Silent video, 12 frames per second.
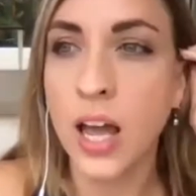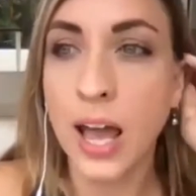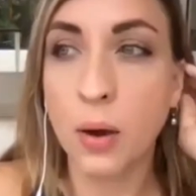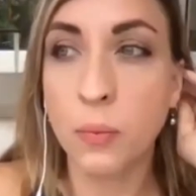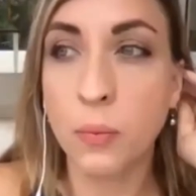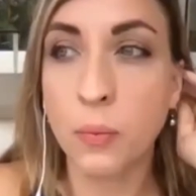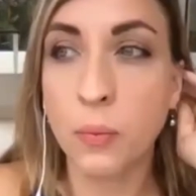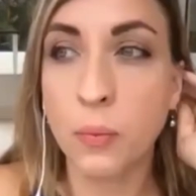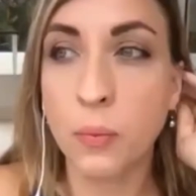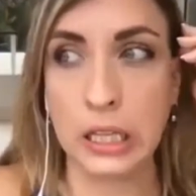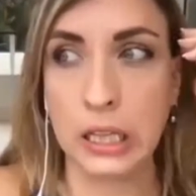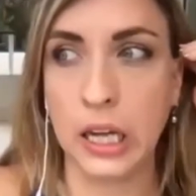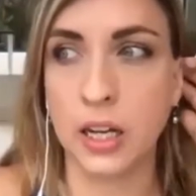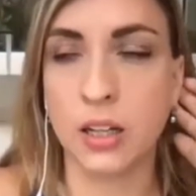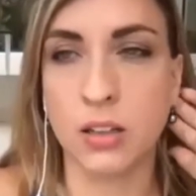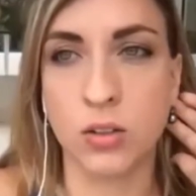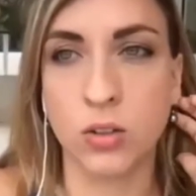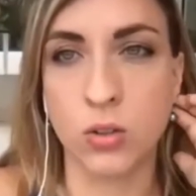And we started getting like
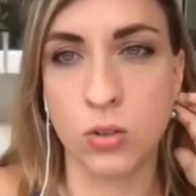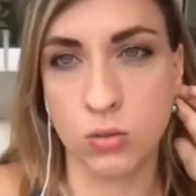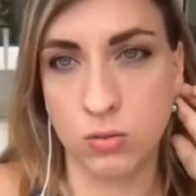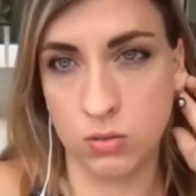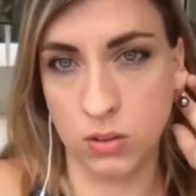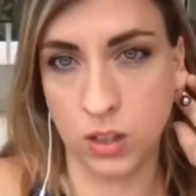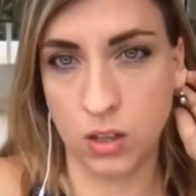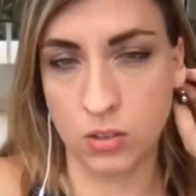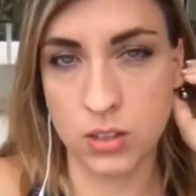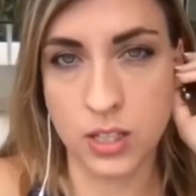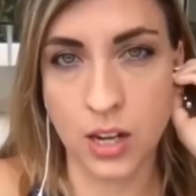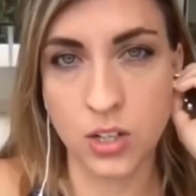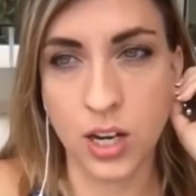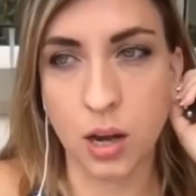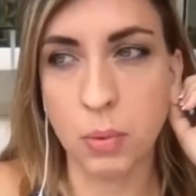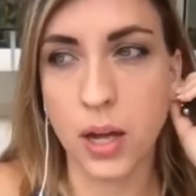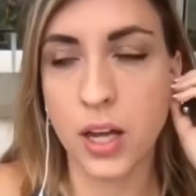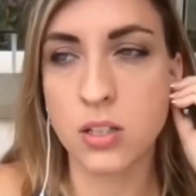a little you know sketched
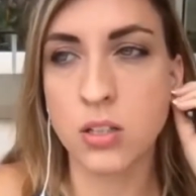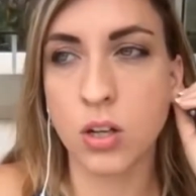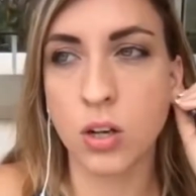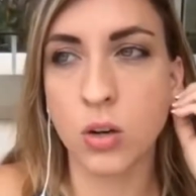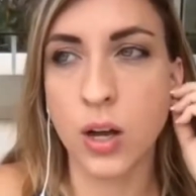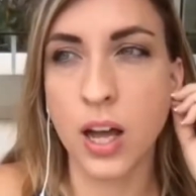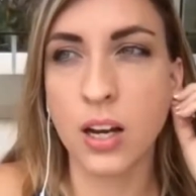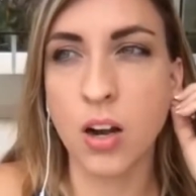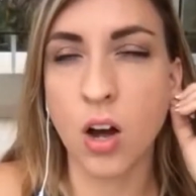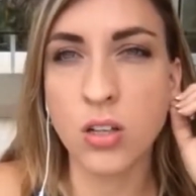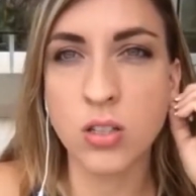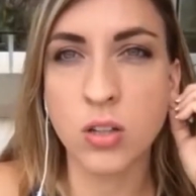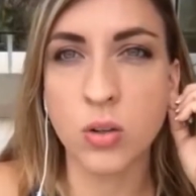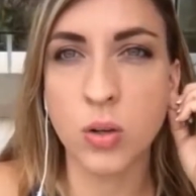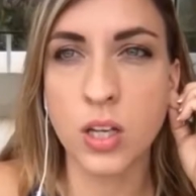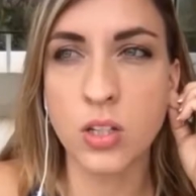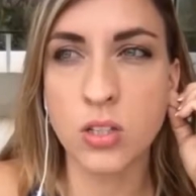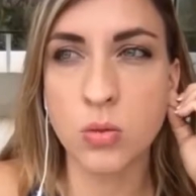out by it so and also
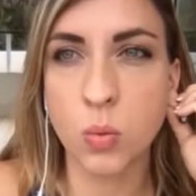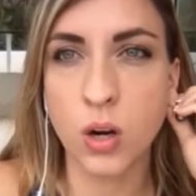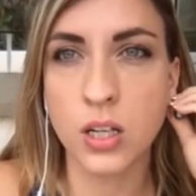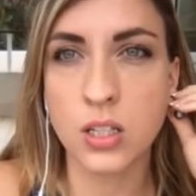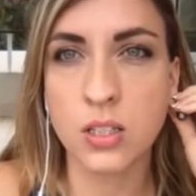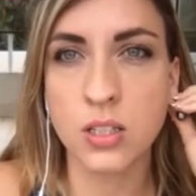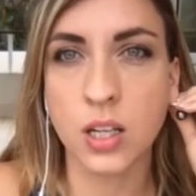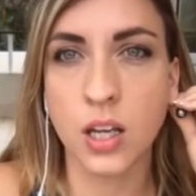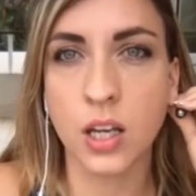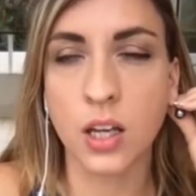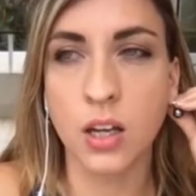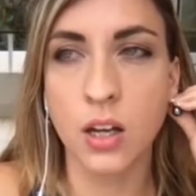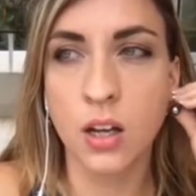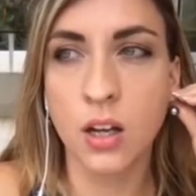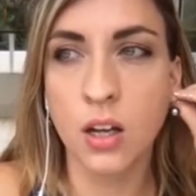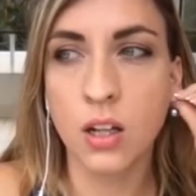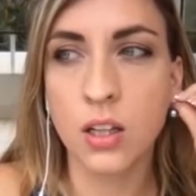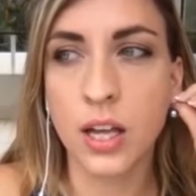he just wanted to see
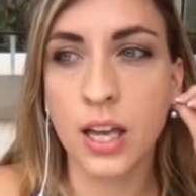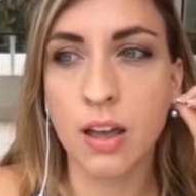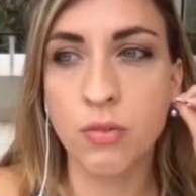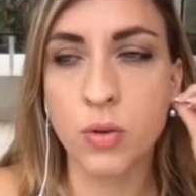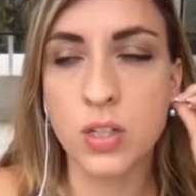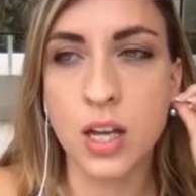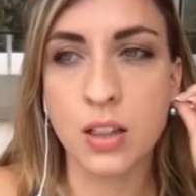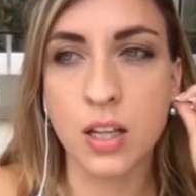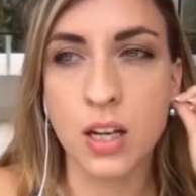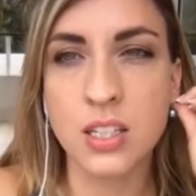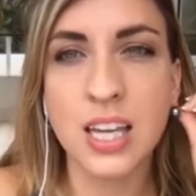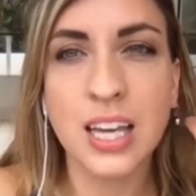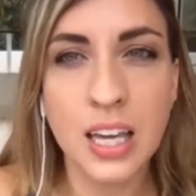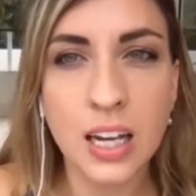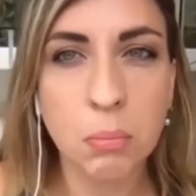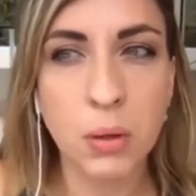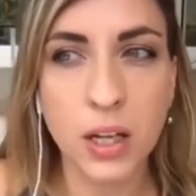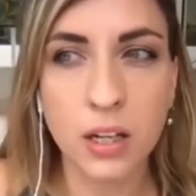like if we take that because they get
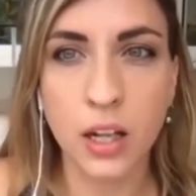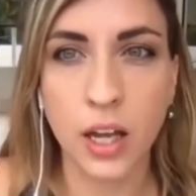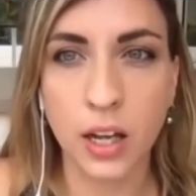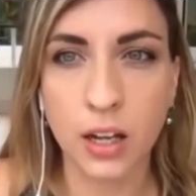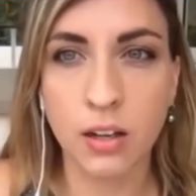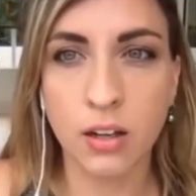a bit like